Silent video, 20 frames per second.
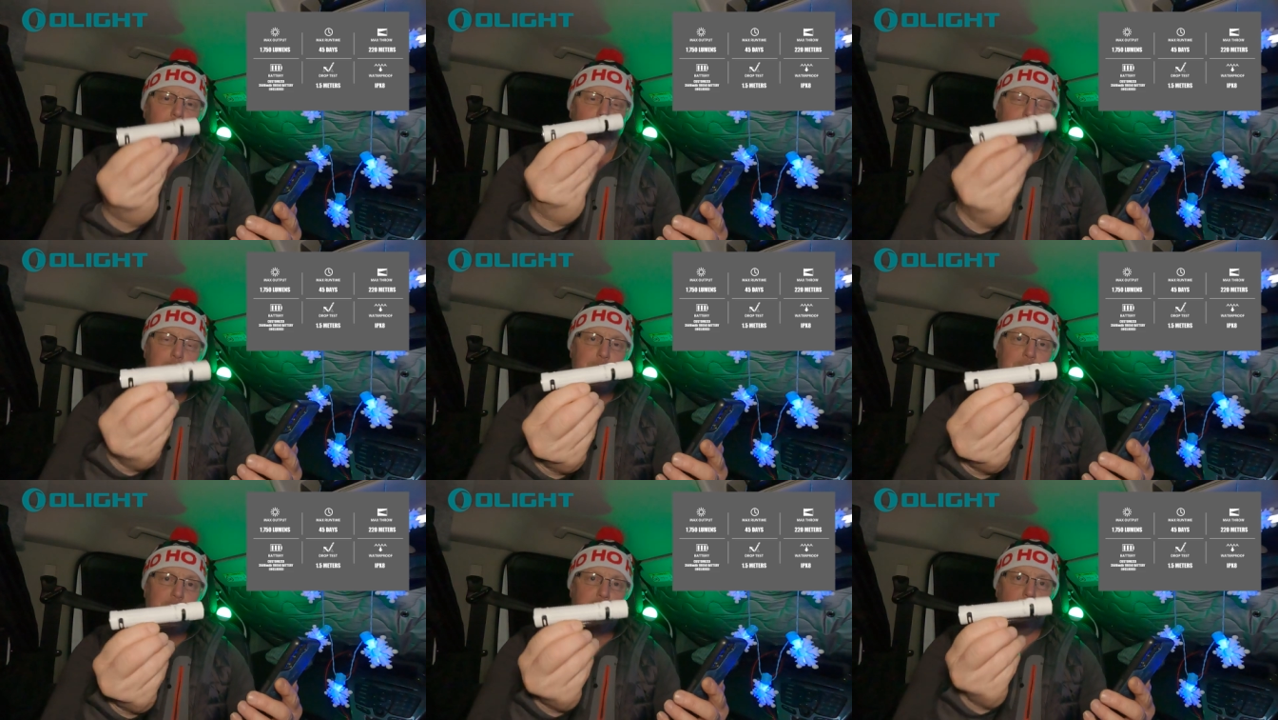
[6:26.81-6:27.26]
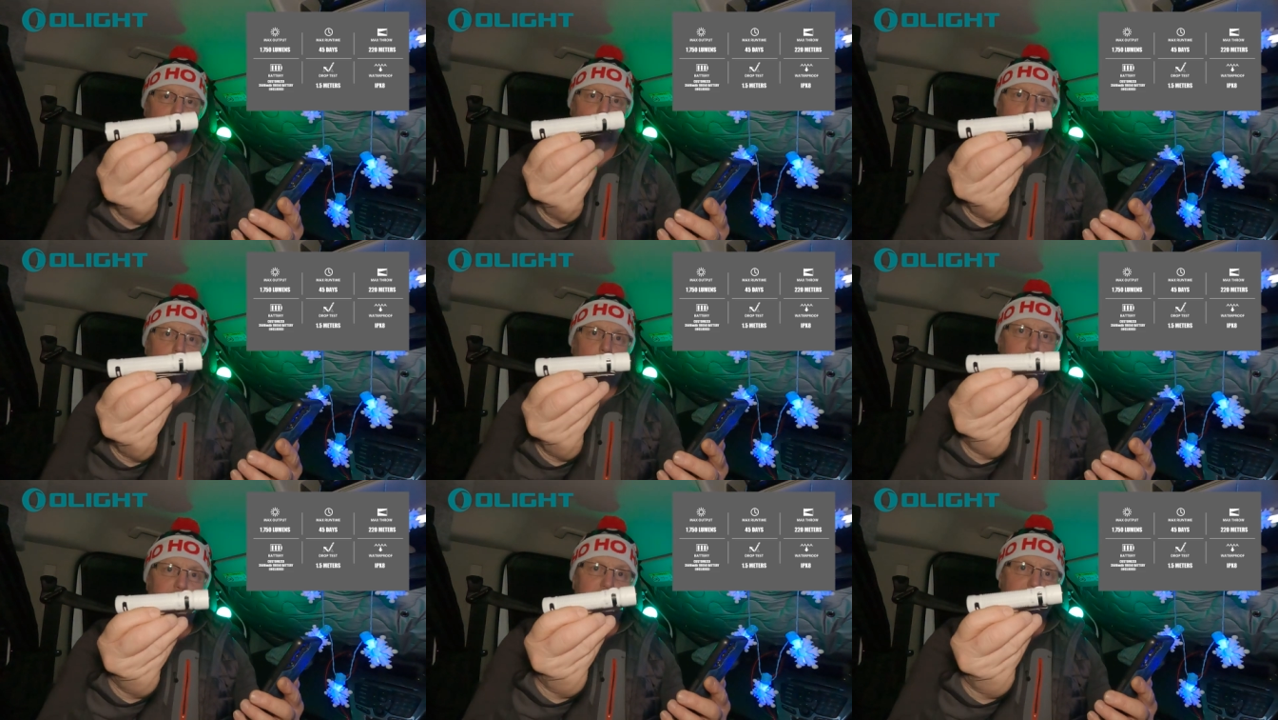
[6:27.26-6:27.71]
which means you can
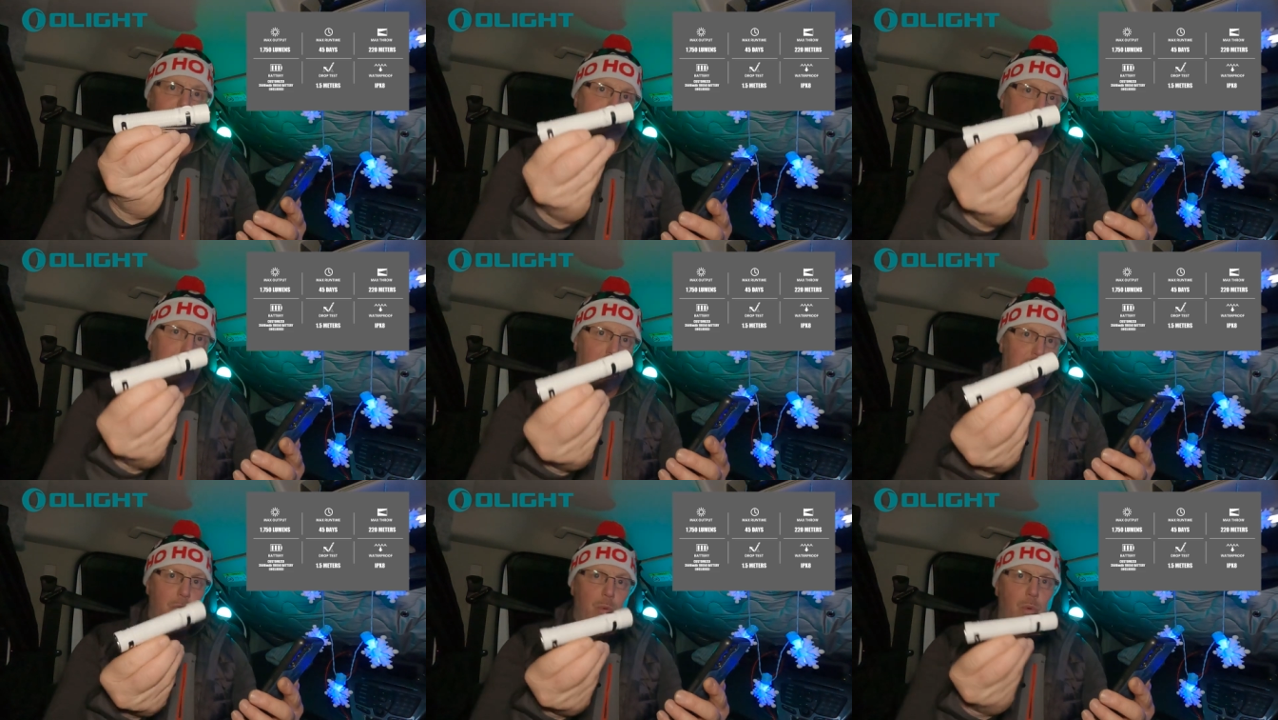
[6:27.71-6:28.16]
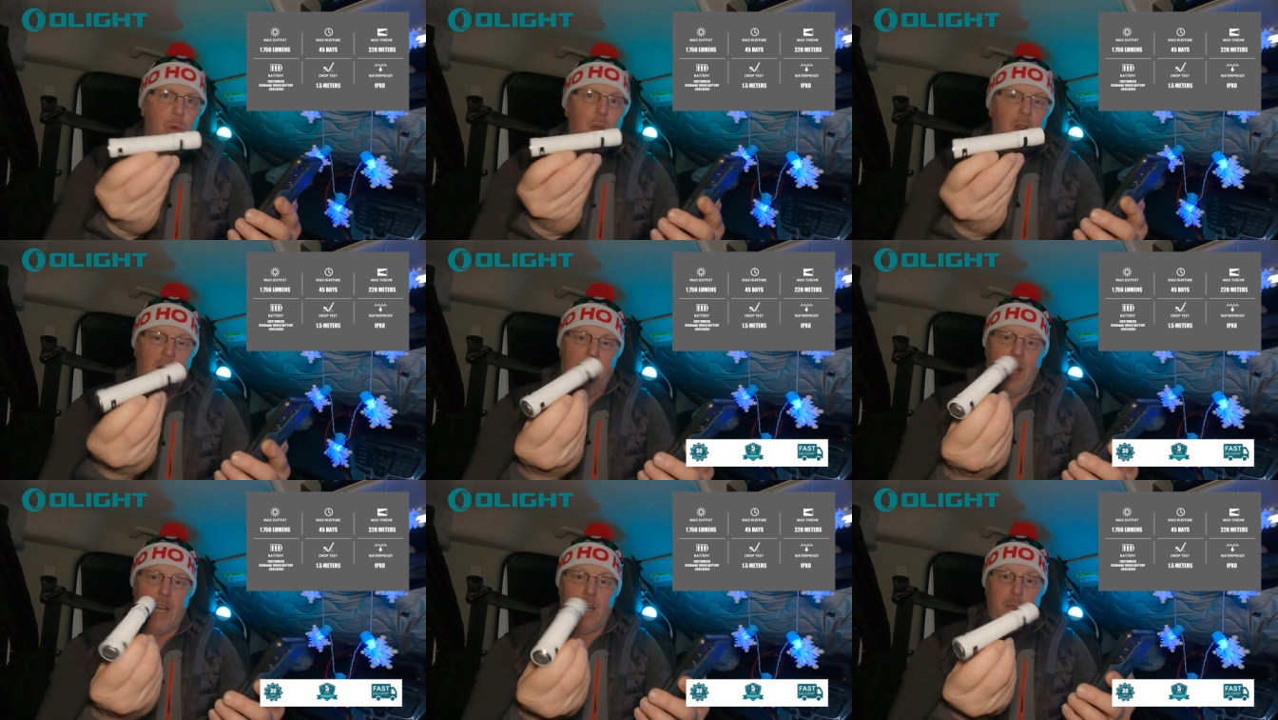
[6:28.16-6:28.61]
drop this in a puddle
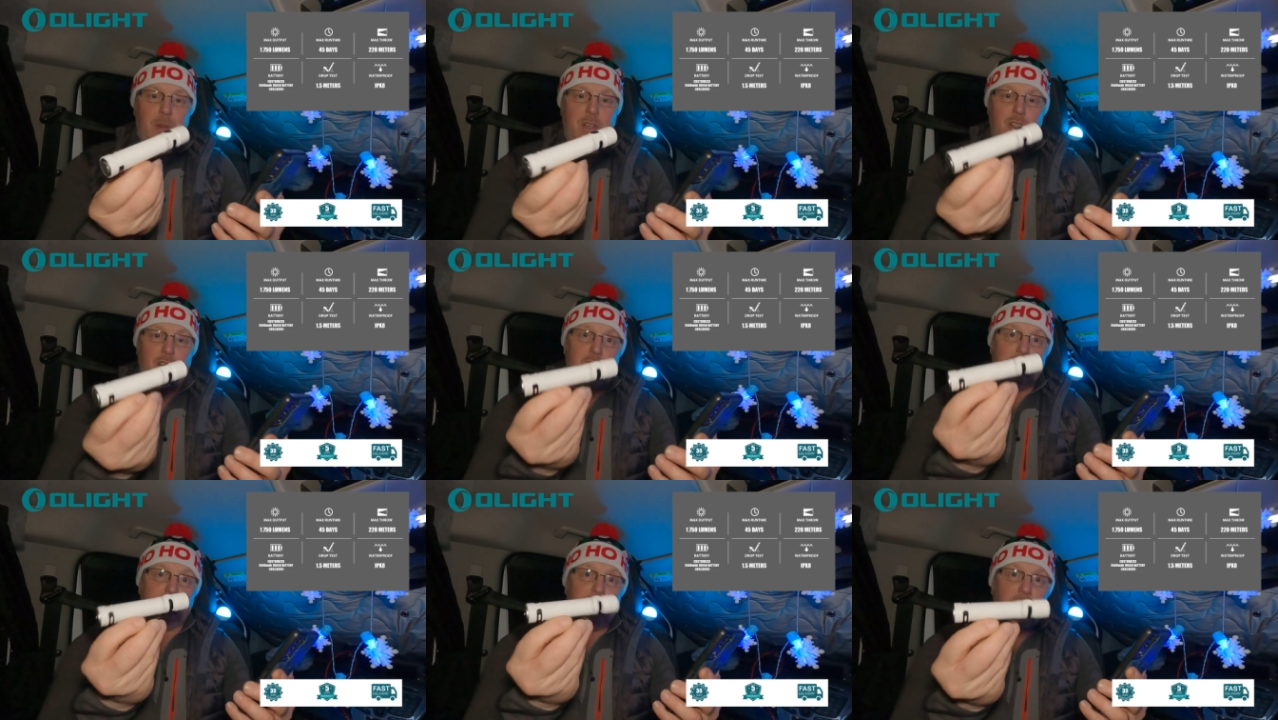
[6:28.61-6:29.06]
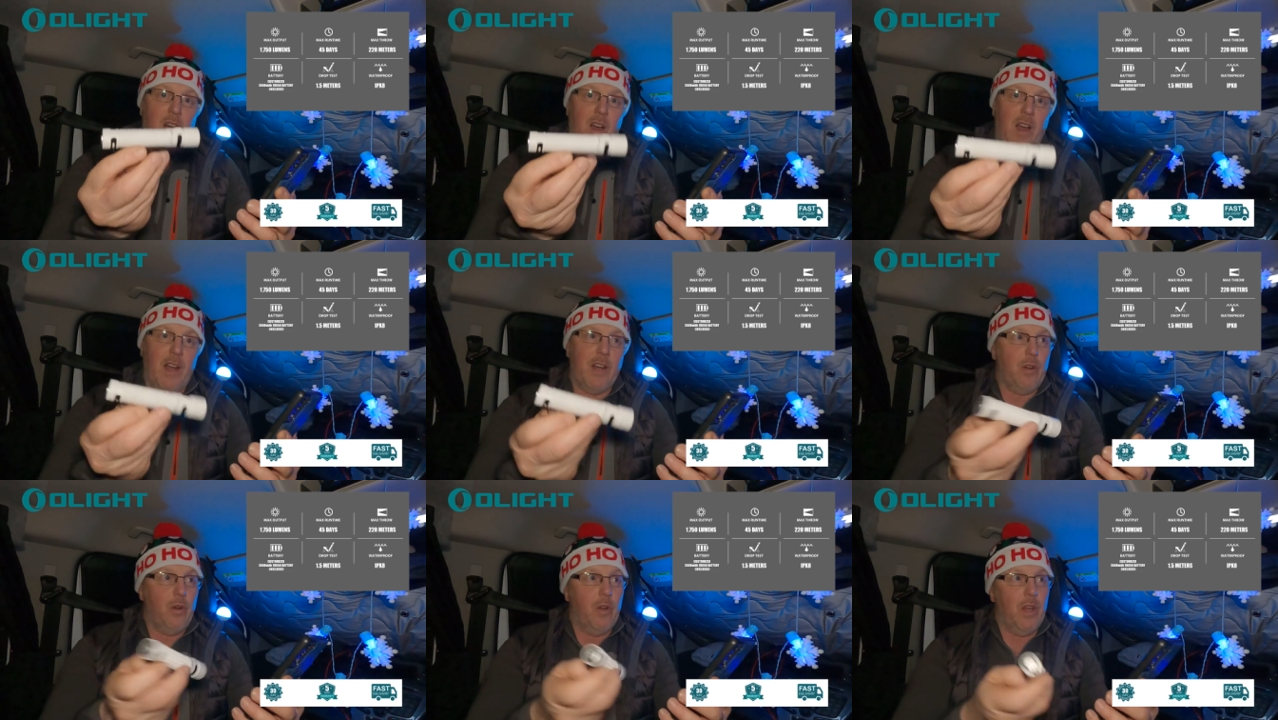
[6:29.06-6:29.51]
and it'll be just
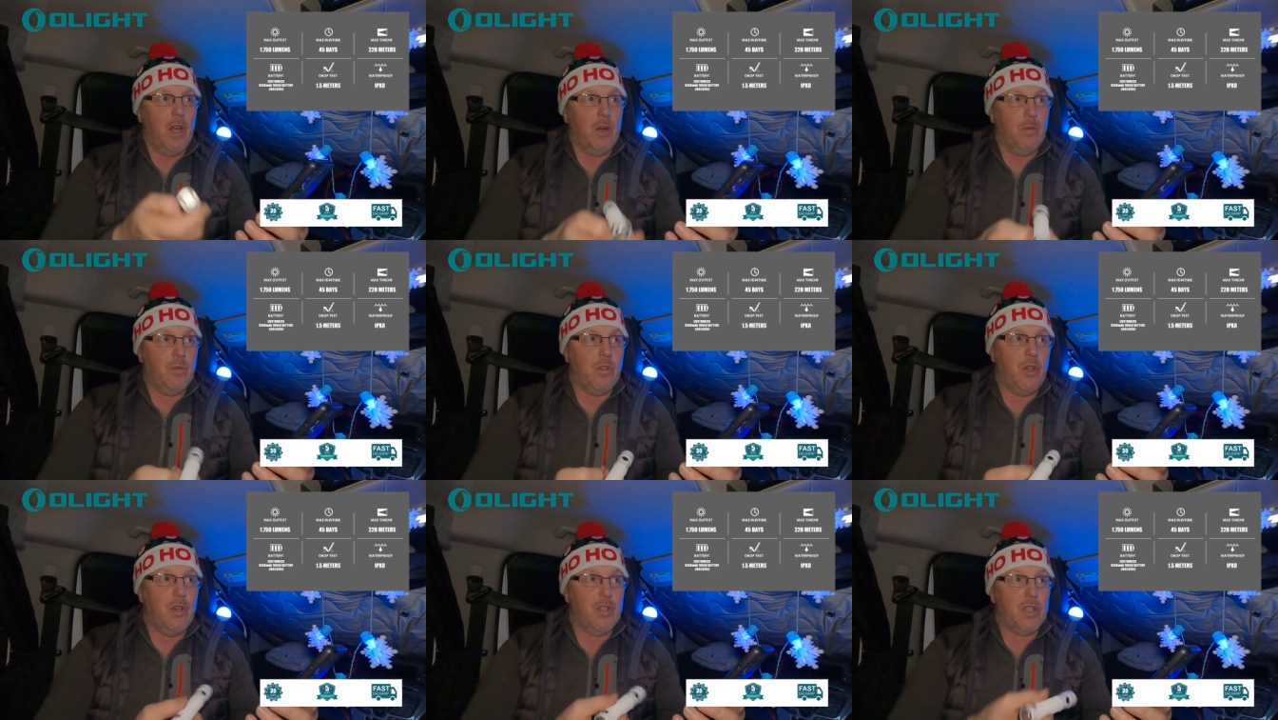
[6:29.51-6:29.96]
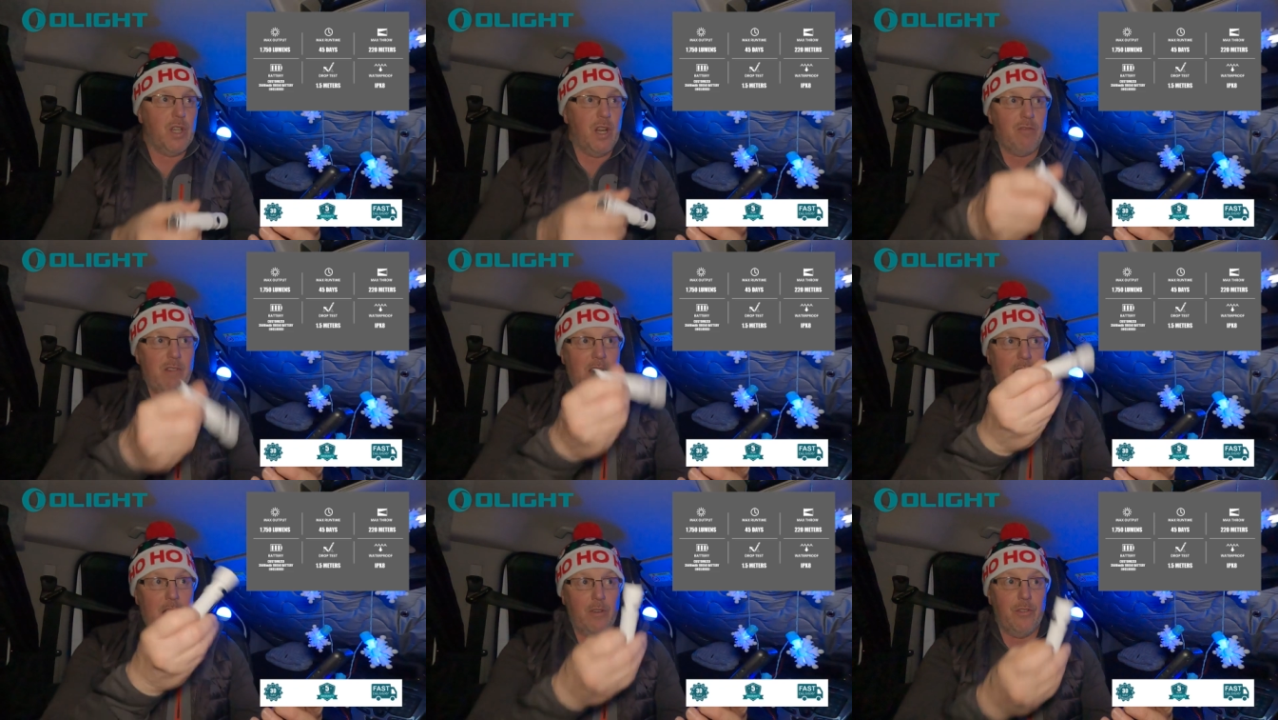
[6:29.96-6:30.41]
fine, or you can use it
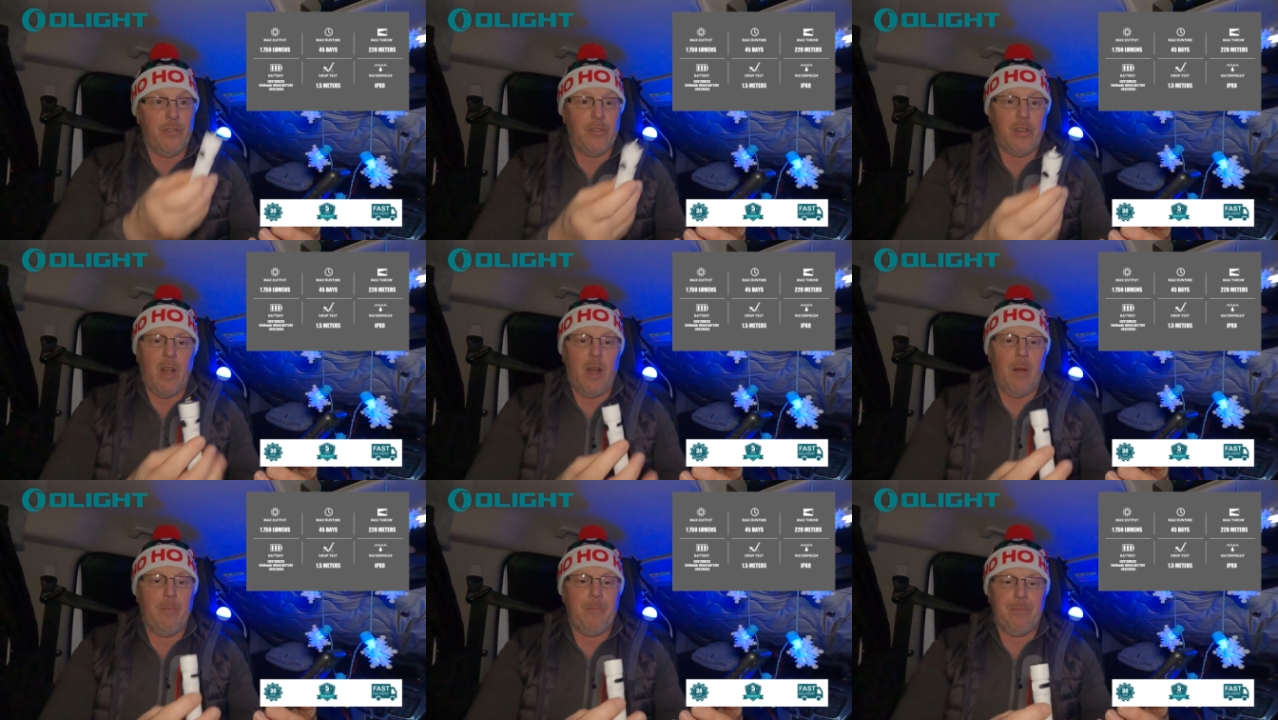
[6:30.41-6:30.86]
around